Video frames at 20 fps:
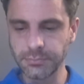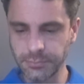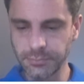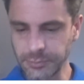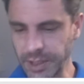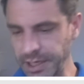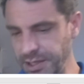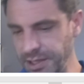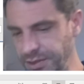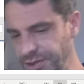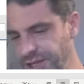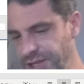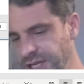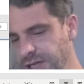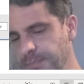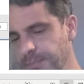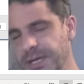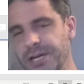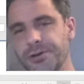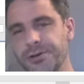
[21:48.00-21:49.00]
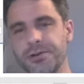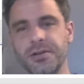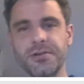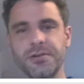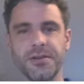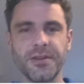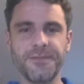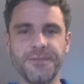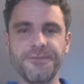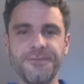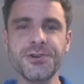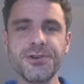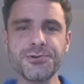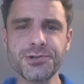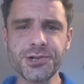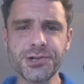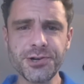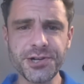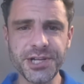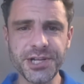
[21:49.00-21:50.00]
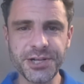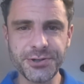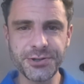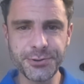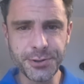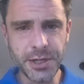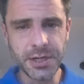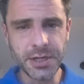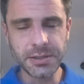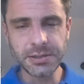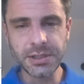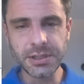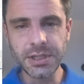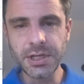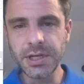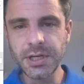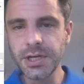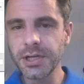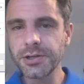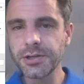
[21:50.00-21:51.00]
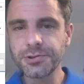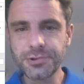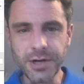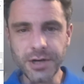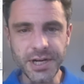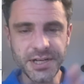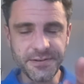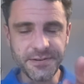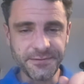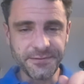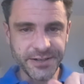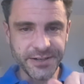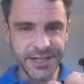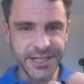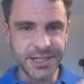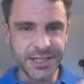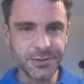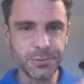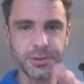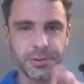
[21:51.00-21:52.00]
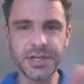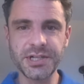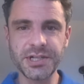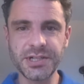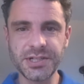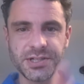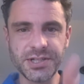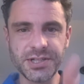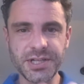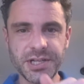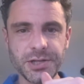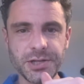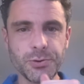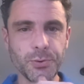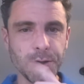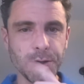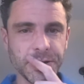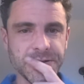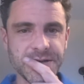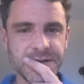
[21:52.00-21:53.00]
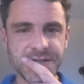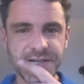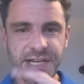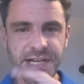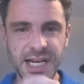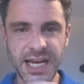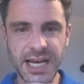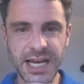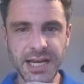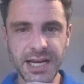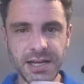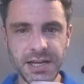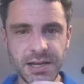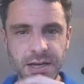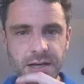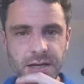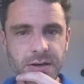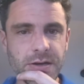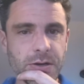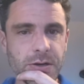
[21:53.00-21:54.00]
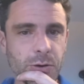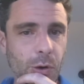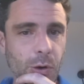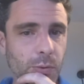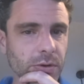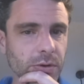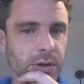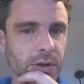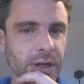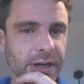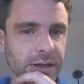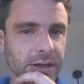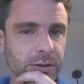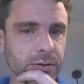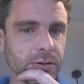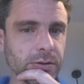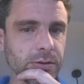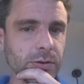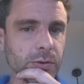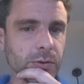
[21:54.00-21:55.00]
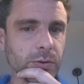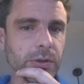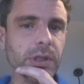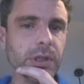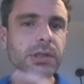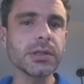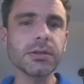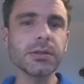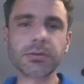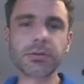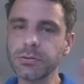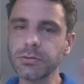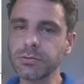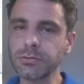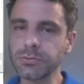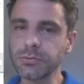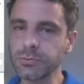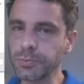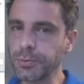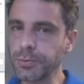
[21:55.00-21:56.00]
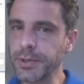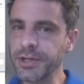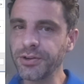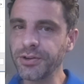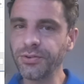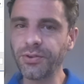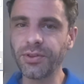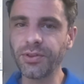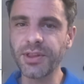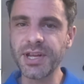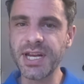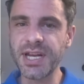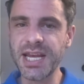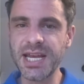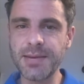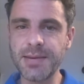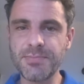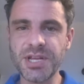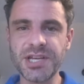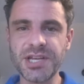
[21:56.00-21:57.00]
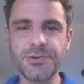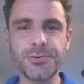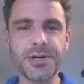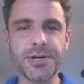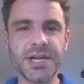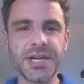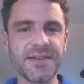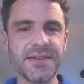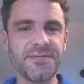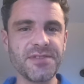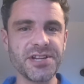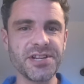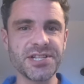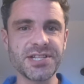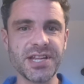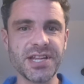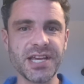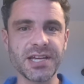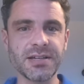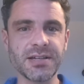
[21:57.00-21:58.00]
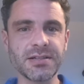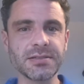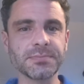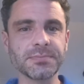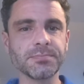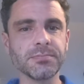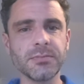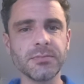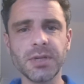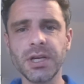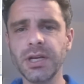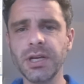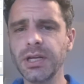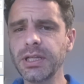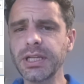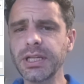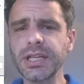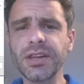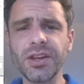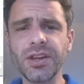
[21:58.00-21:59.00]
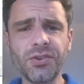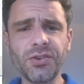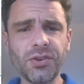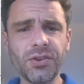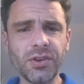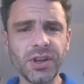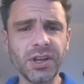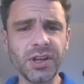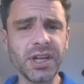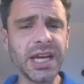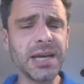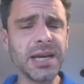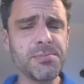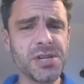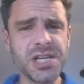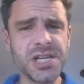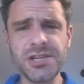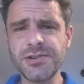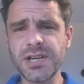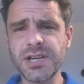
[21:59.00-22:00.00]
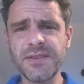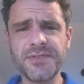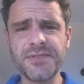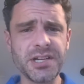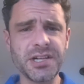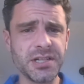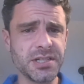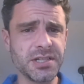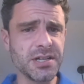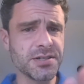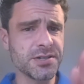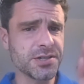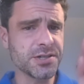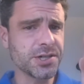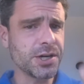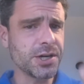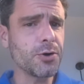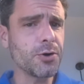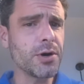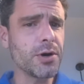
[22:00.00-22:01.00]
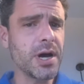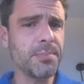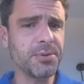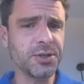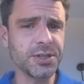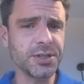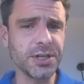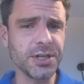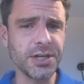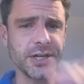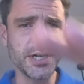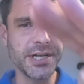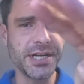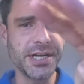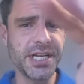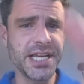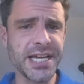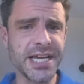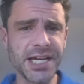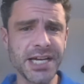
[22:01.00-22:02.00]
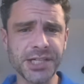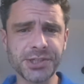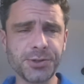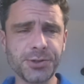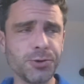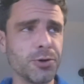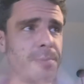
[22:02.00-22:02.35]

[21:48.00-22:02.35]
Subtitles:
Like, think about future you trying to find what it is that you worked on today. Like, what is the name that you want to give this thing? If the name that you give it, it doesn't show up on the actual